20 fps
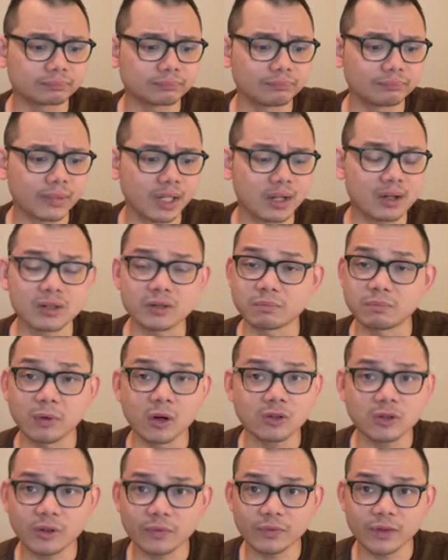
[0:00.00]
because
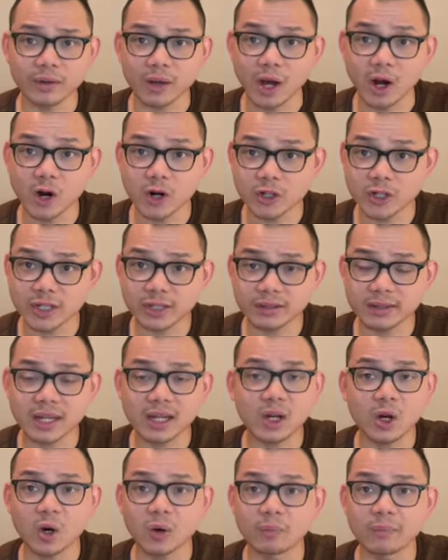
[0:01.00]
most of the urgent
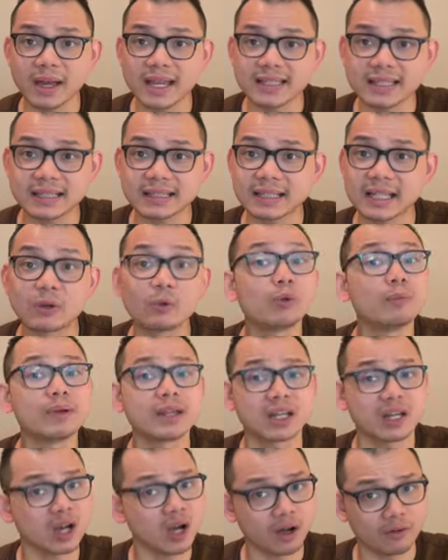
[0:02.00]
thing or basic thing will be
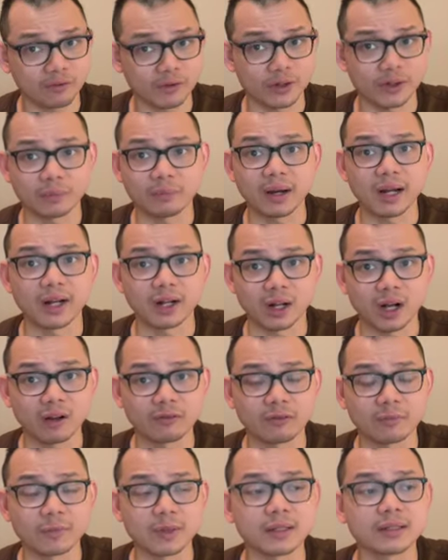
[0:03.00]
covered by the
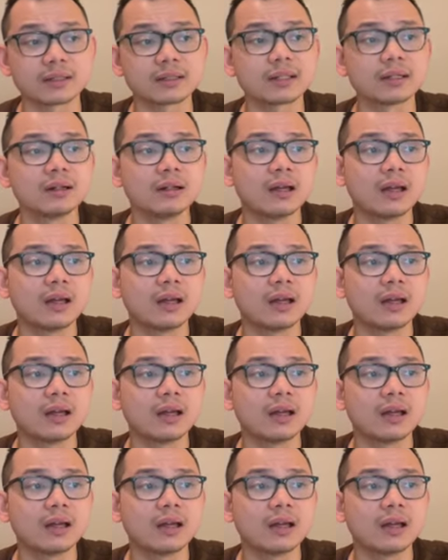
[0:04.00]
government.